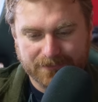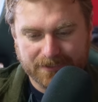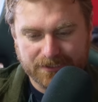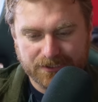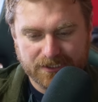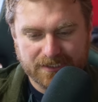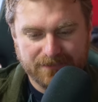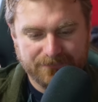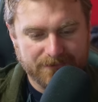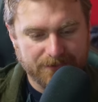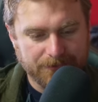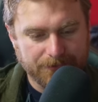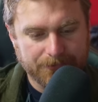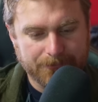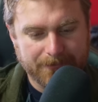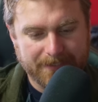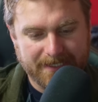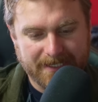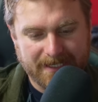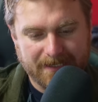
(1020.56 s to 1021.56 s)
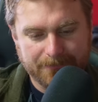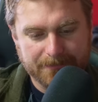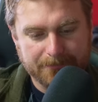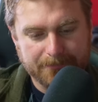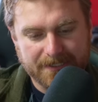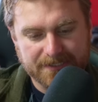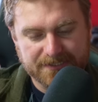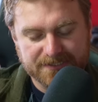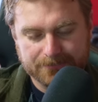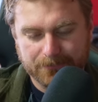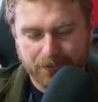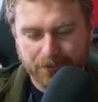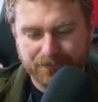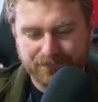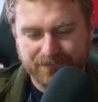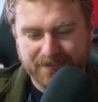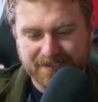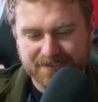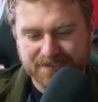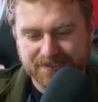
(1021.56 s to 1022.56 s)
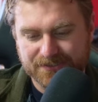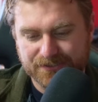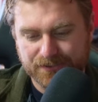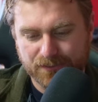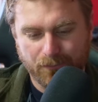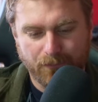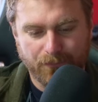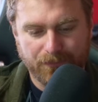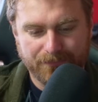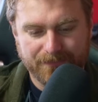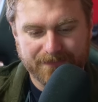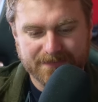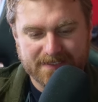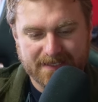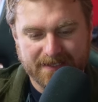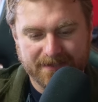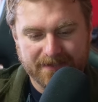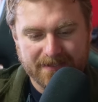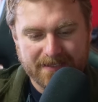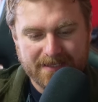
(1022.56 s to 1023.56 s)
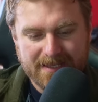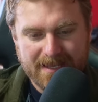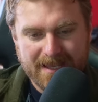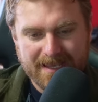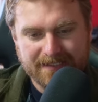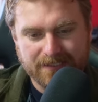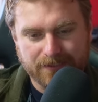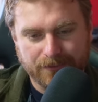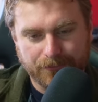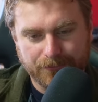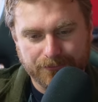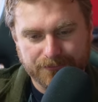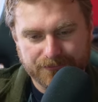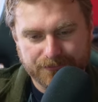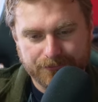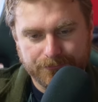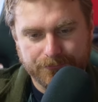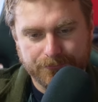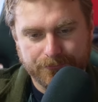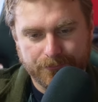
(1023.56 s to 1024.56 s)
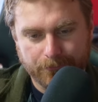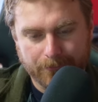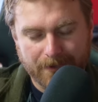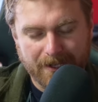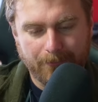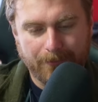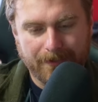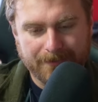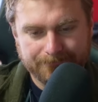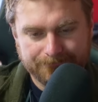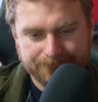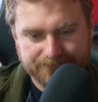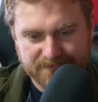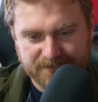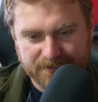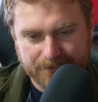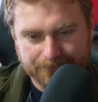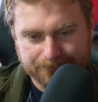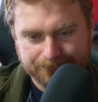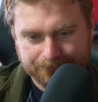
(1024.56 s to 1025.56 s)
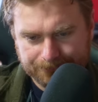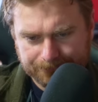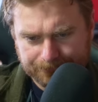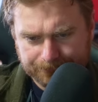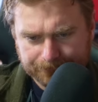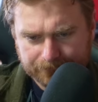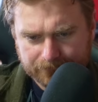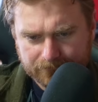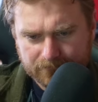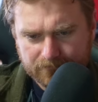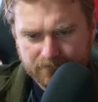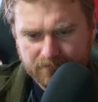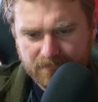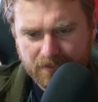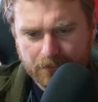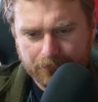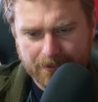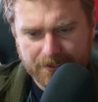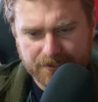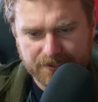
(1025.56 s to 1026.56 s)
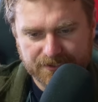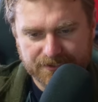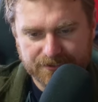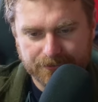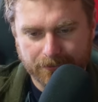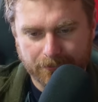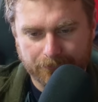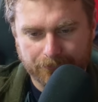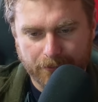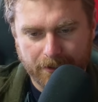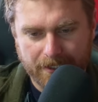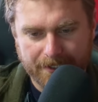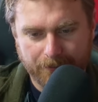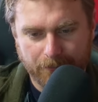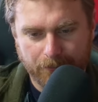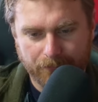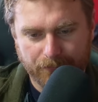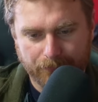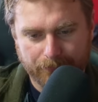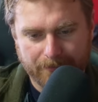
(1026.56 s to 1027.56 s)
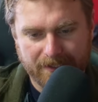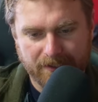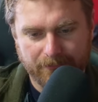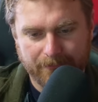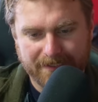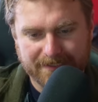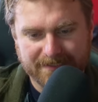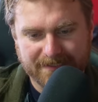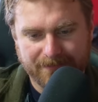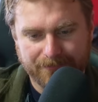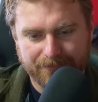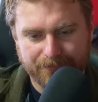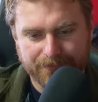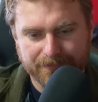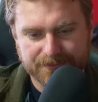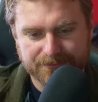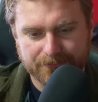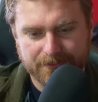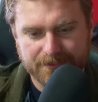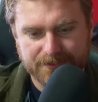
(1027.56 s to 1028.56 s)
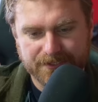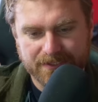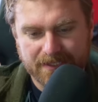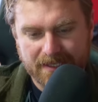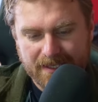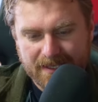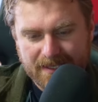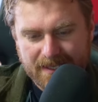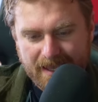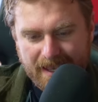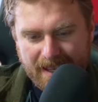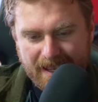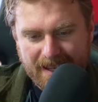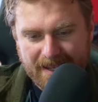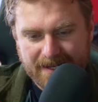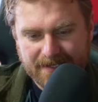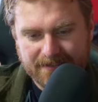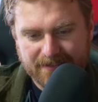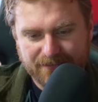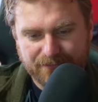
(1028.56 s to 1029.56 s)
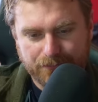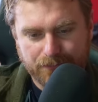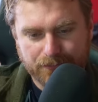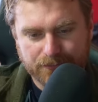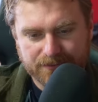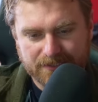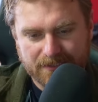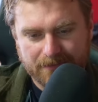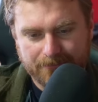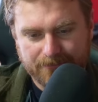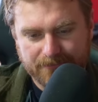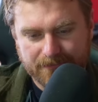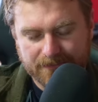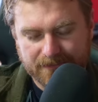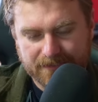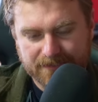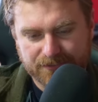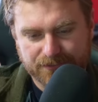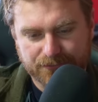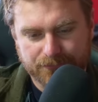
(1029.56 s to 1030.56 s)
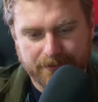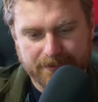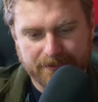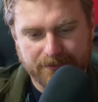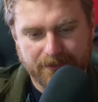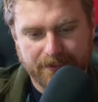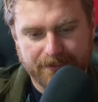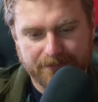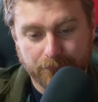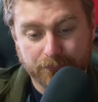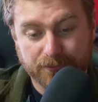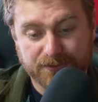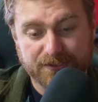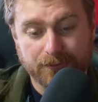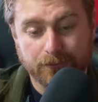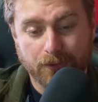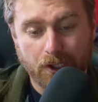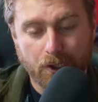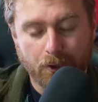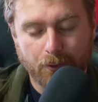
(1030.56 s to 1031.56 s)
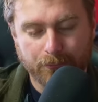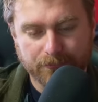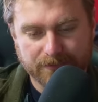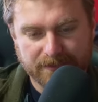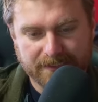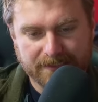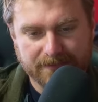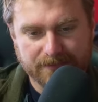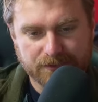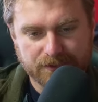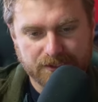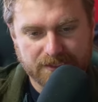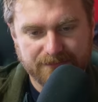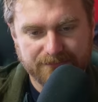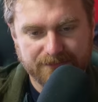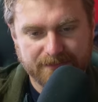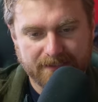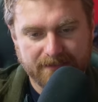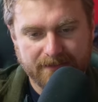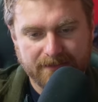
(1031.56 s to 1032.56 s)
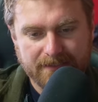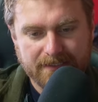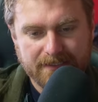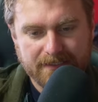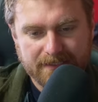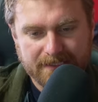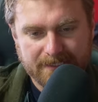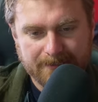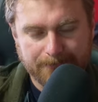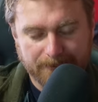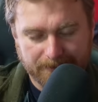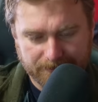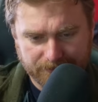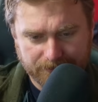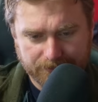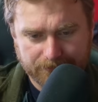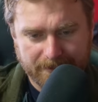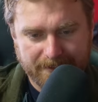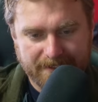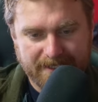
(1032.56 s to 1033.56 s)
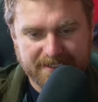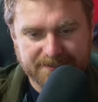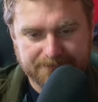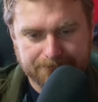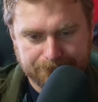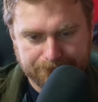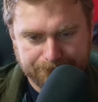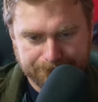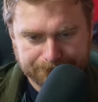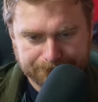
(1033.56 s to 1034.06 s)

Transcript: of Klishkivka, Ukraine army made small advances north of the town and close to the railway. So, Russia still are right on the railway down through this region and have pushed up this tree line that will still hold near Klishkivka here, but Ukraine has